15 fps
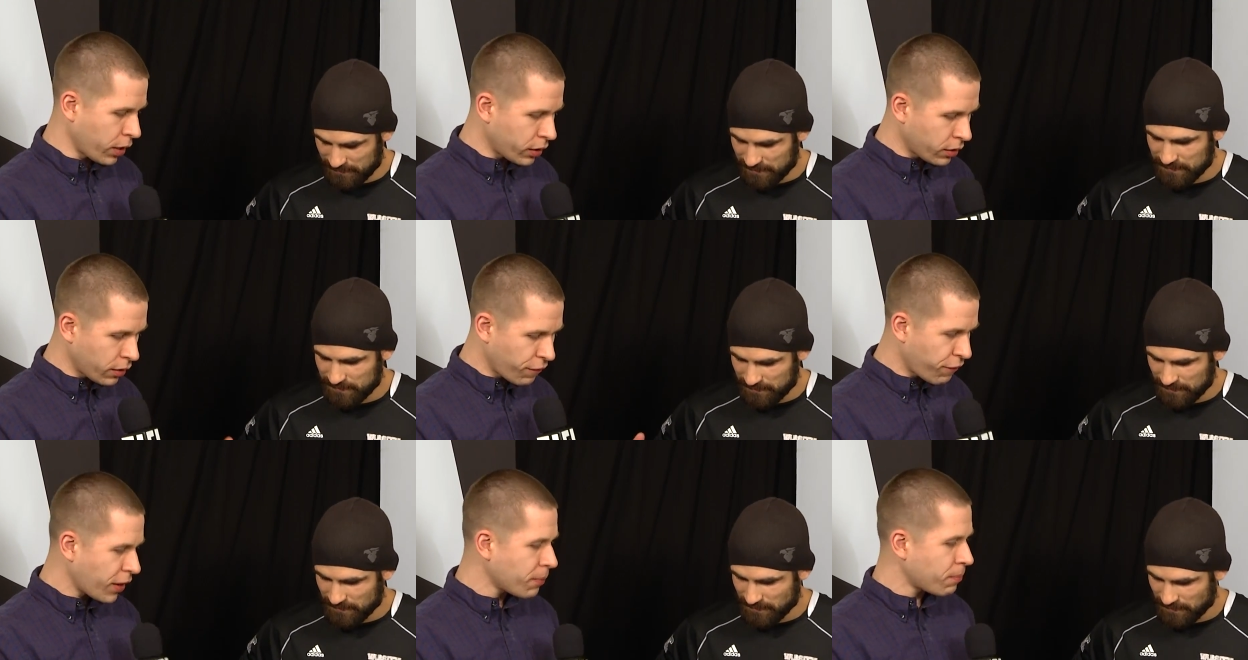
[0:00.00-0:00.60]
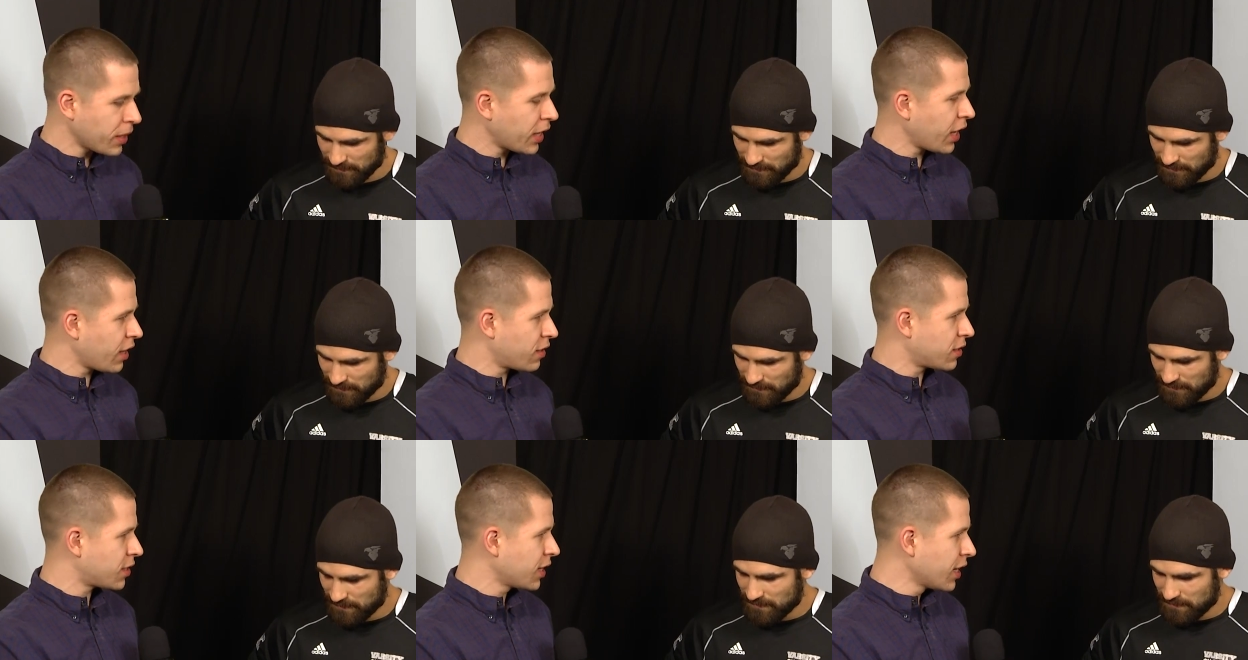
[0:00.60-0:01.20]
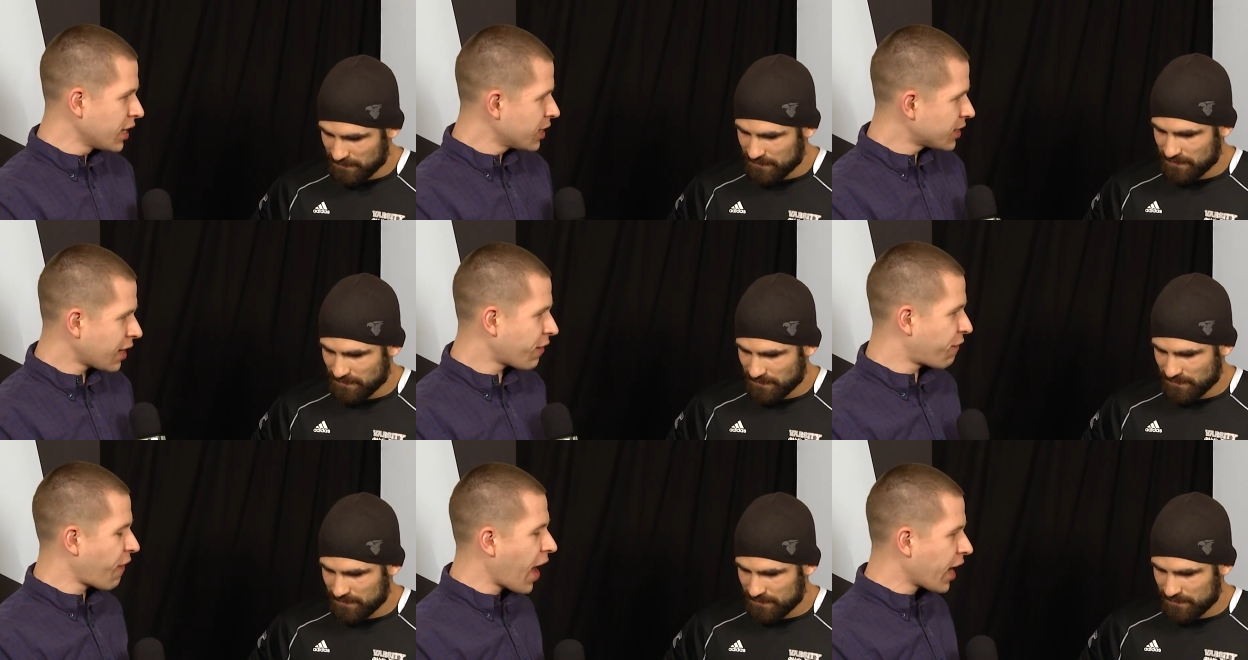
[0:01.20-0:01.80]
Speaker 1: when the fight begins, is
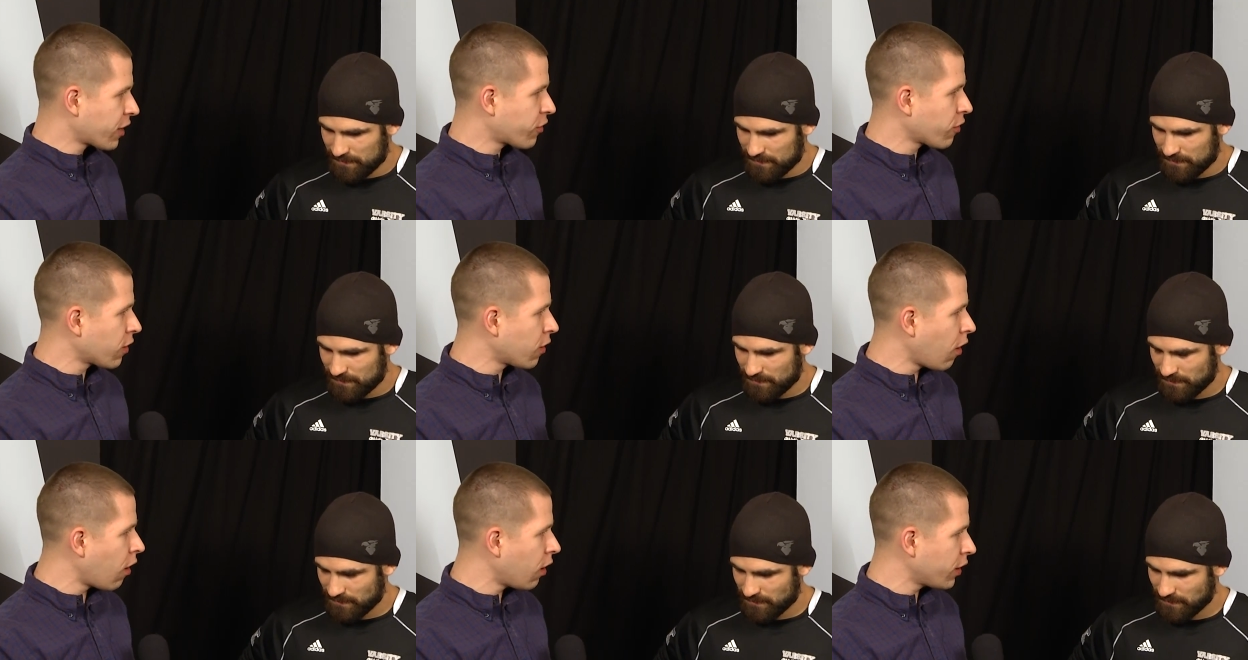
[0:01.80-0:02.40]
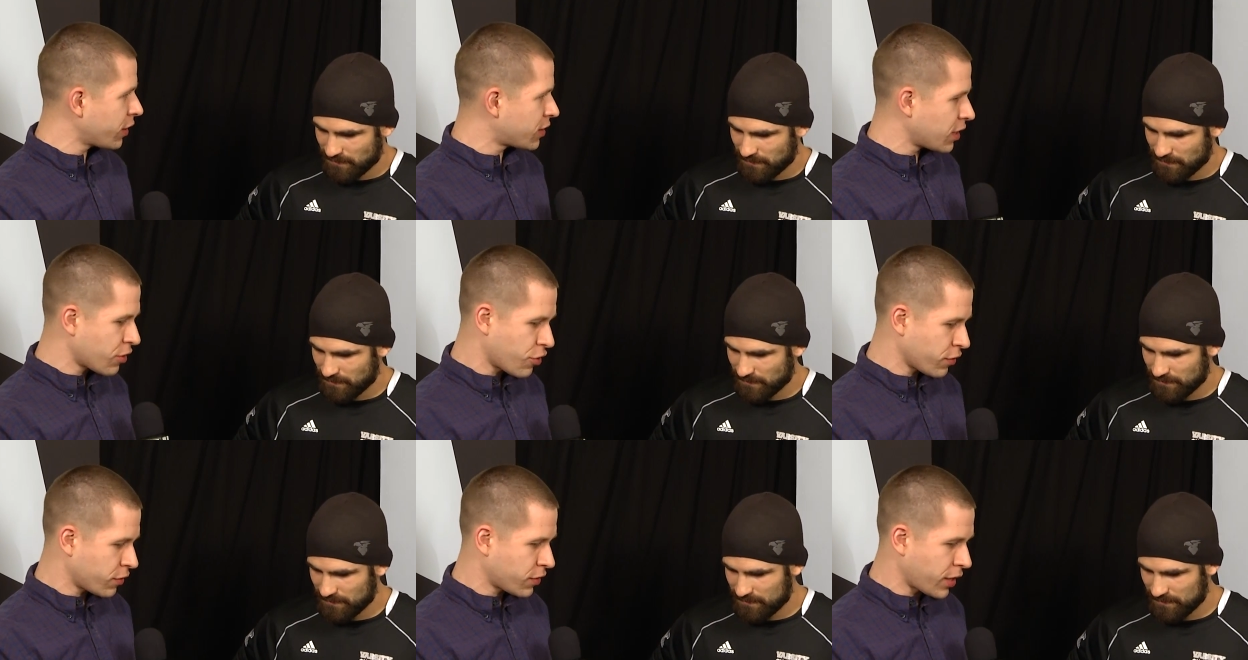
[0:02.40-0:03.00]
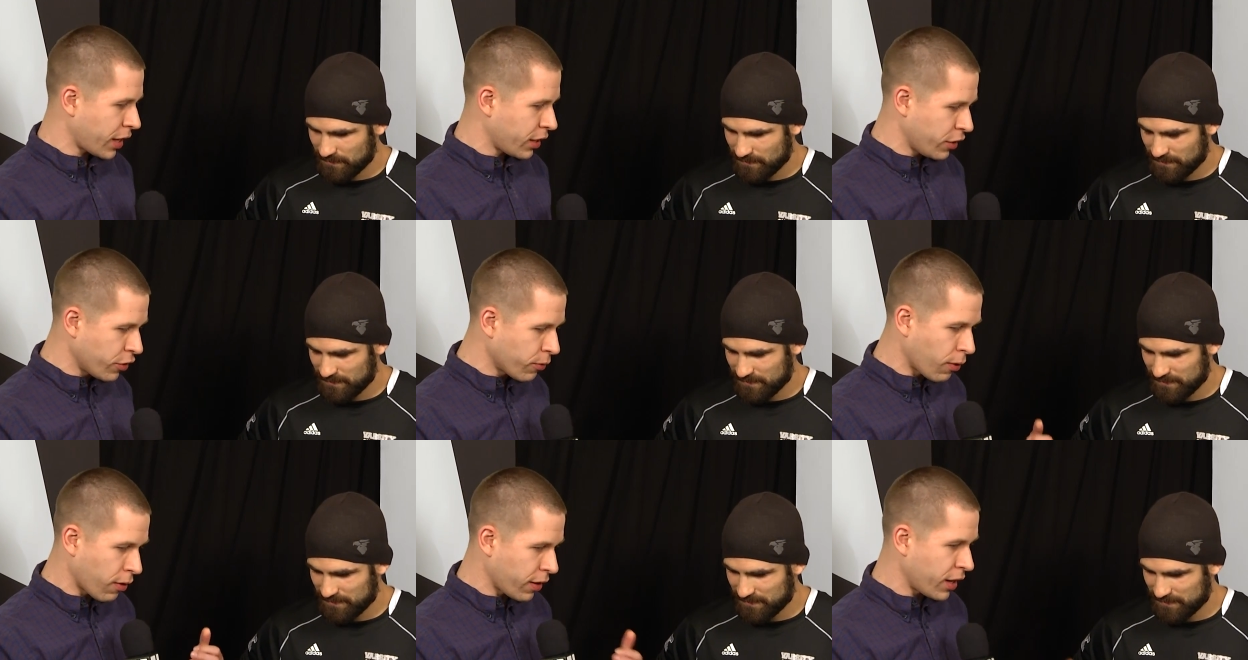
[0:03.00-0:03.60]
that a factor at all? Is it just that
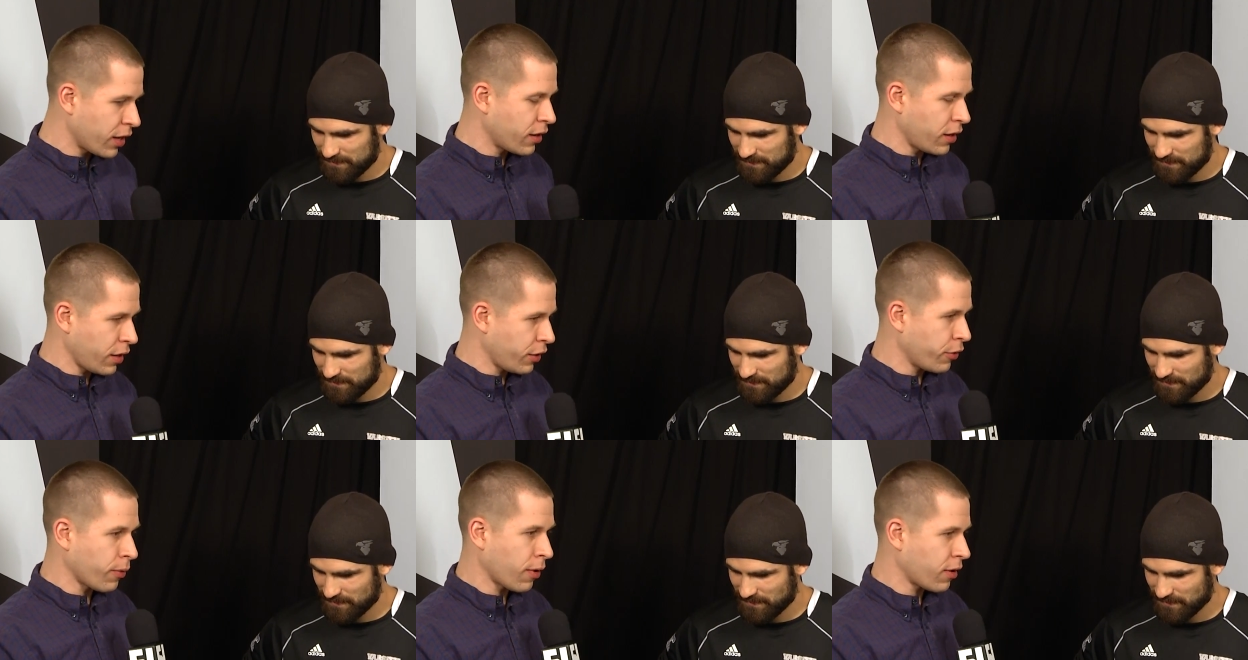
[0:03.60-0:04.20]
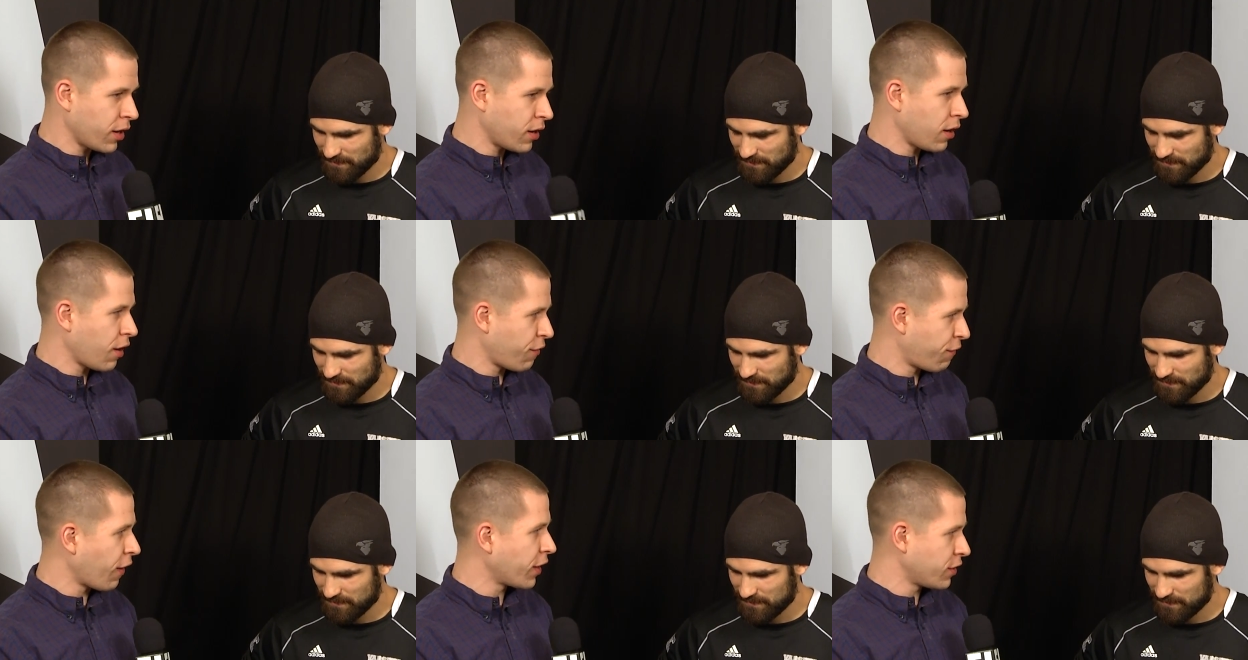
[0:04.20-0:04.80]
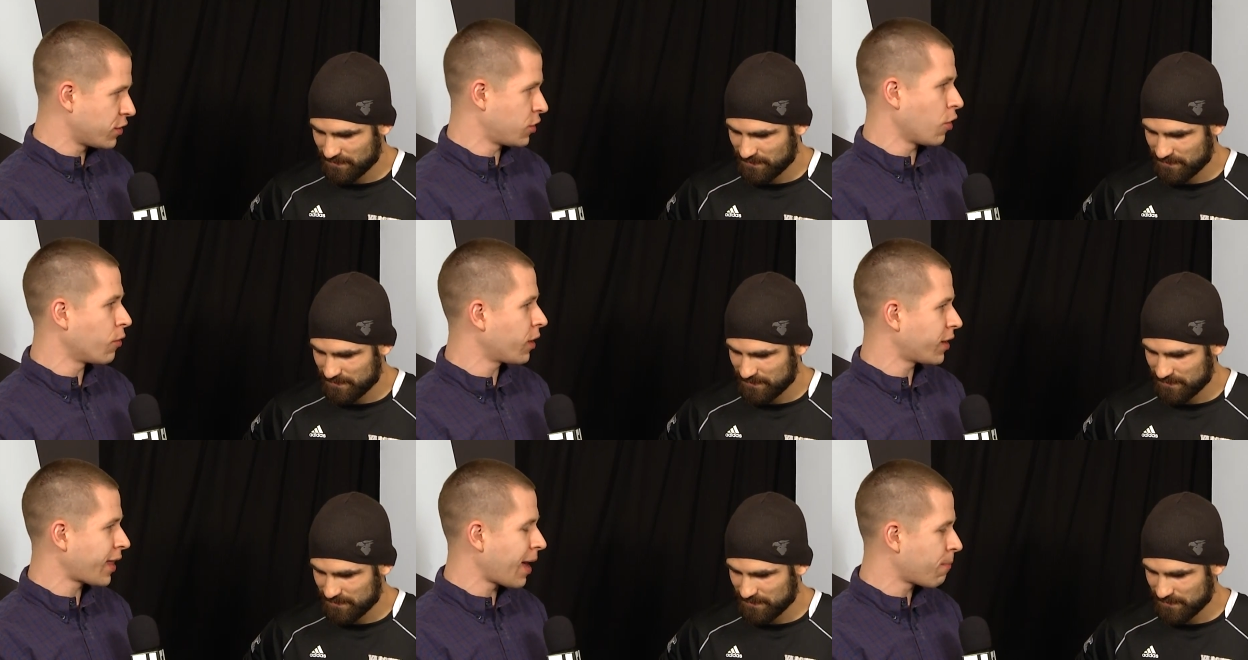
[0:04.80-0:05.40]
you are in a, you are in a fight
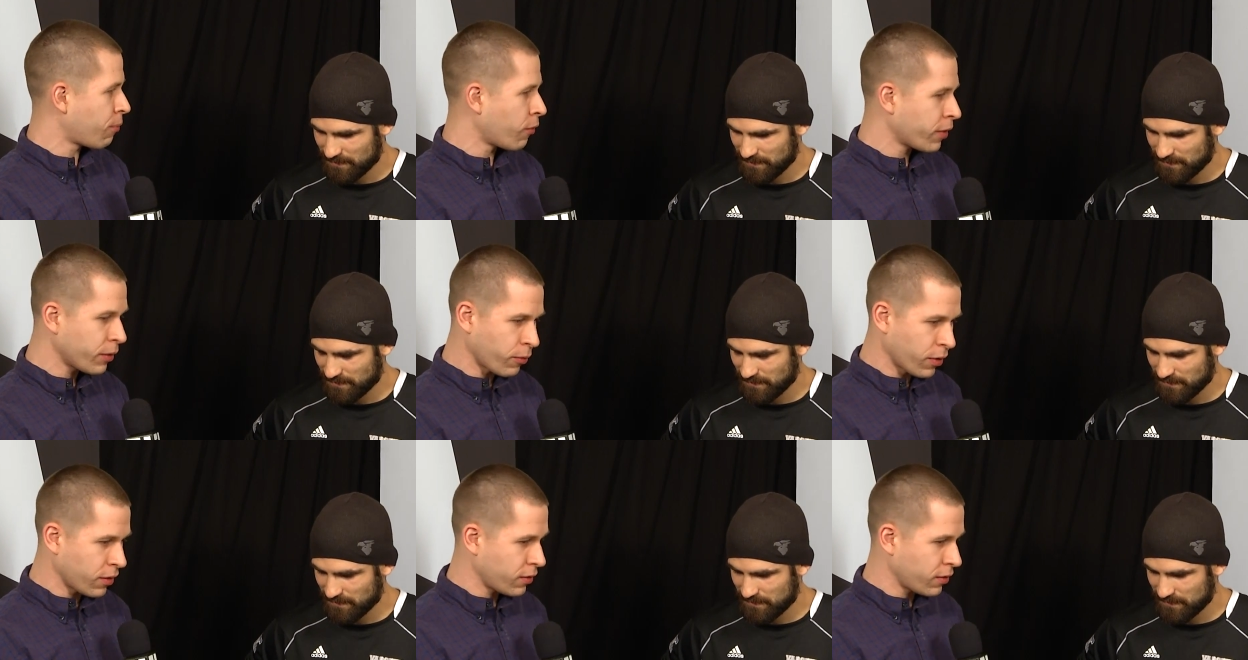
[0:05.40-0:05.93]
zone at that point, where